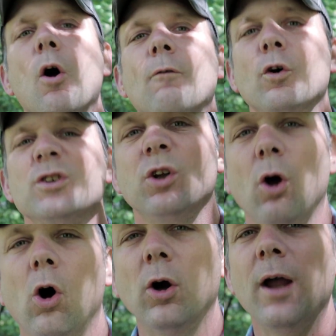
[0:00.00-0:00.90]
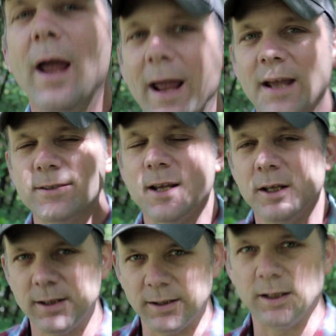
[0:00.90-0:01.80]
for as long as
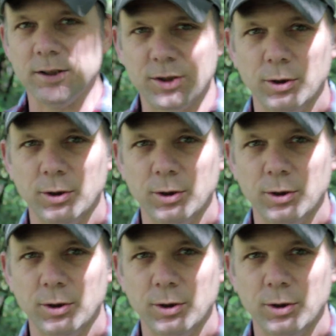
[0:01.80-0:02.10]
you need